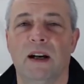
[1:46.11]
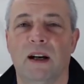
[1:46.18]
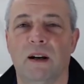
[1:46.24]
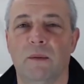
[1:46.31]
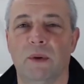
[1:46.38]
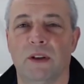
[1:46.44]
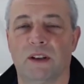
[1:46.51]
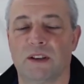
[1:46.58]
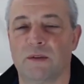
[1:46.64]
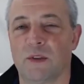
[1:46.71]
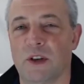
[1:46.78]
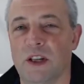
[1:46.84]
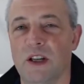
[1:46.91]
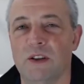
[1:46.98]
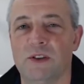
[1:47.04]
We
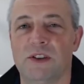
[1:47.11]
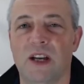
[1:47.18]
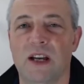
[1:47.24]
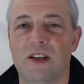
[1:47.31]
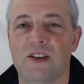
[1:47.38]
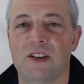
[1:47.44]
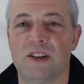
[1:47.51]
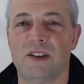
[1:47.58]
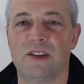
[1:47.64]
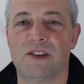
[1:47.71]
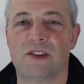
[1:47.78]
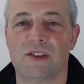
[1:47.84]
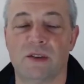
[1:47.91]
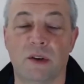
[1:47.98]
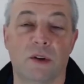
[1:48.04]
look for used
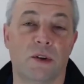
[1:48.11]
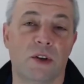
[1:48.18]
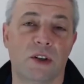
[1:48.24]
engines,